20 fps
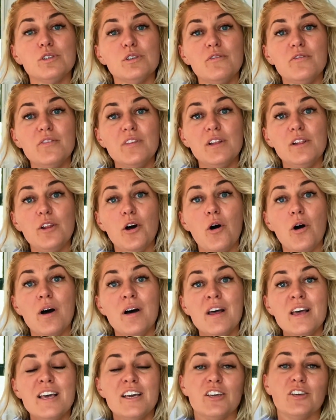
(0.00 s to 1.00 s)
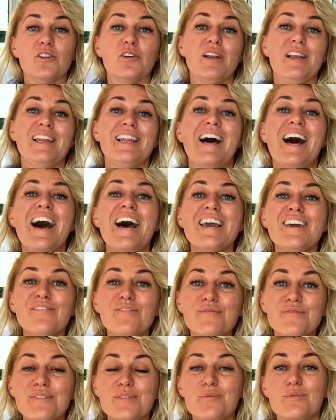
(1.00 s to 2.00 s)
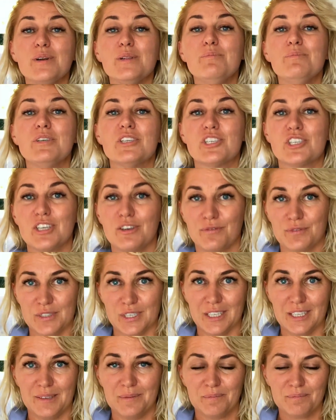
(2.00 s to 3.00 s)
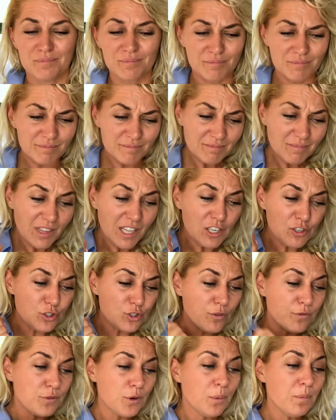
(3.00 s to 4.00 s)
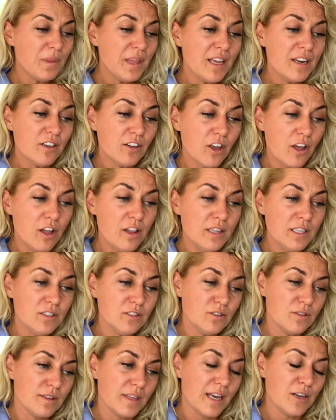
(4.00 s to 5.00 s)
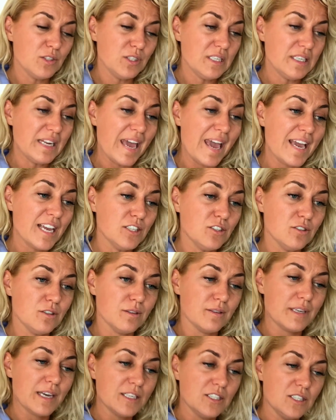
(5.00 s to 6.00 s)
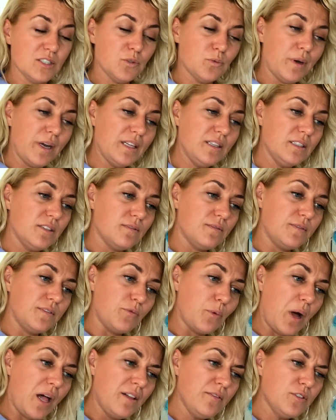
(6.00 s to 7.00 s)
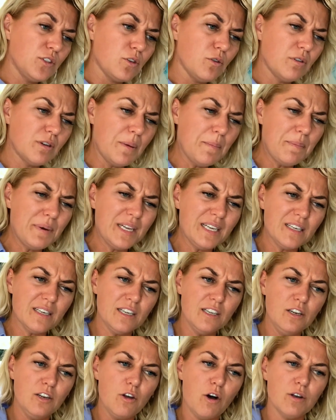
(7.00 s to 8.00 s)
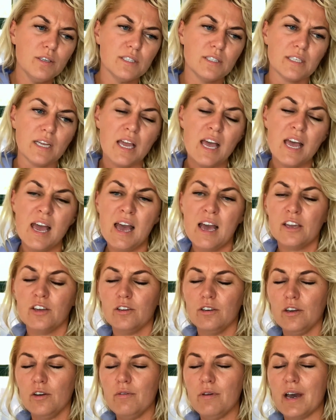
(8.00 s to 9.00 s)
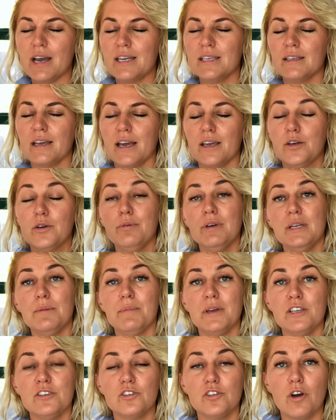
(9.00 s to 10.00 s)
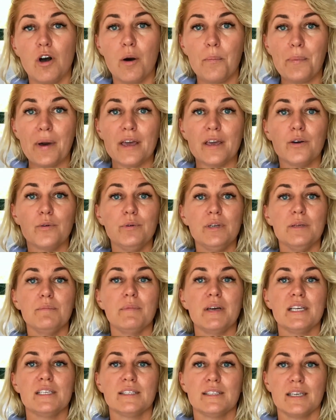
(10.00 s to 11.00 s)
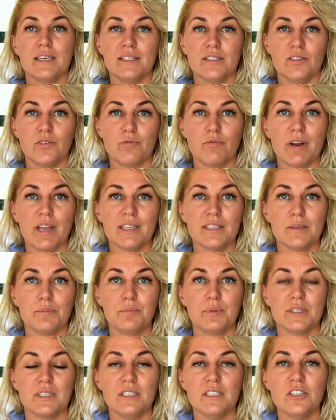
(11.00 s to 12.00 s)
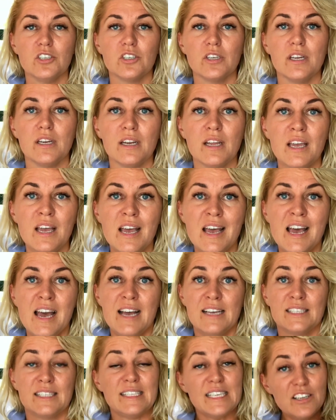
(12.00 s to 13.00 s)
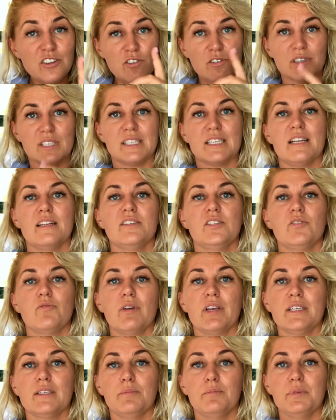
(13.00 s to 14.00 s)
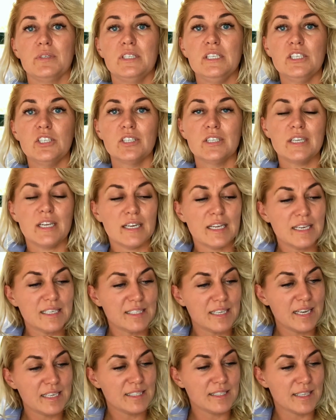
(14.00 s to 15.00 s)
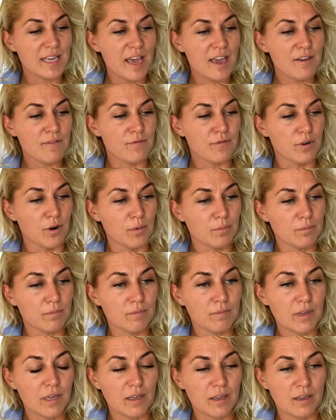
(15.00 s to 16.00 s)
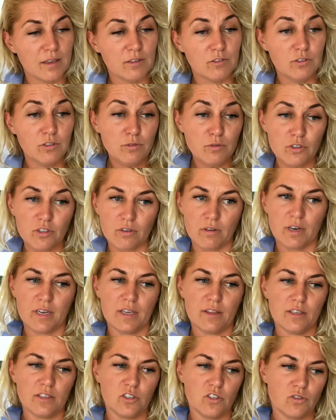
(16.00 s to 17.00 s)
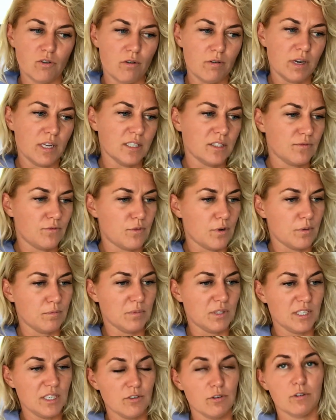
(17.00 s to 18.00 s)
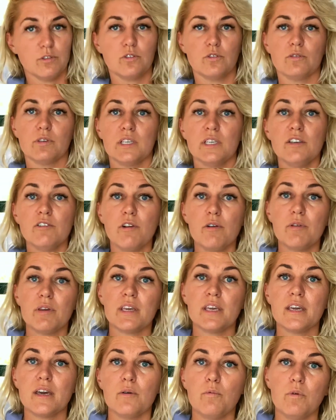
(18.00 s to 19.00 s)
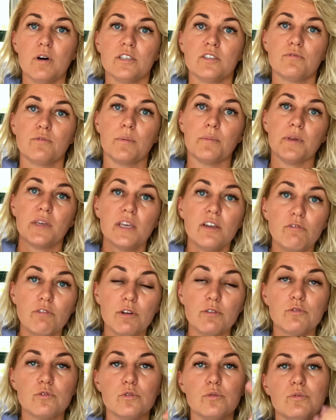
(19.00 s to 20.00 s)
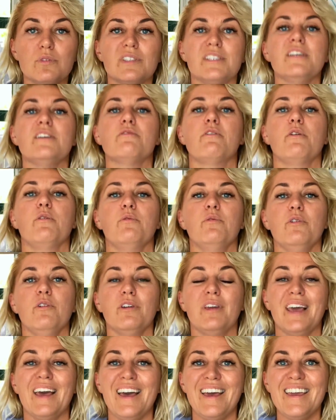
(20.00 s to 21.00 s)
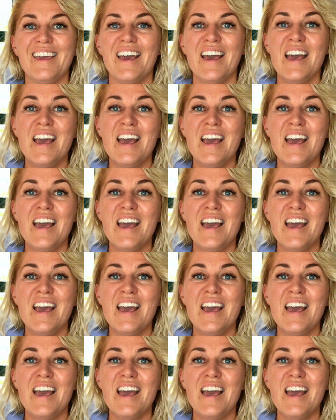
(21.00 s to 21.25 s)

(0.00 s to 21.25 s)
of the law, your life will be shifted. So from that girl in 2008 to 2012, so completely lost, you know, I quit my job, I quit my sales director position, senior sales director position, and as I say, from usually the story is from zero to hero, here was from hero to zero, okay?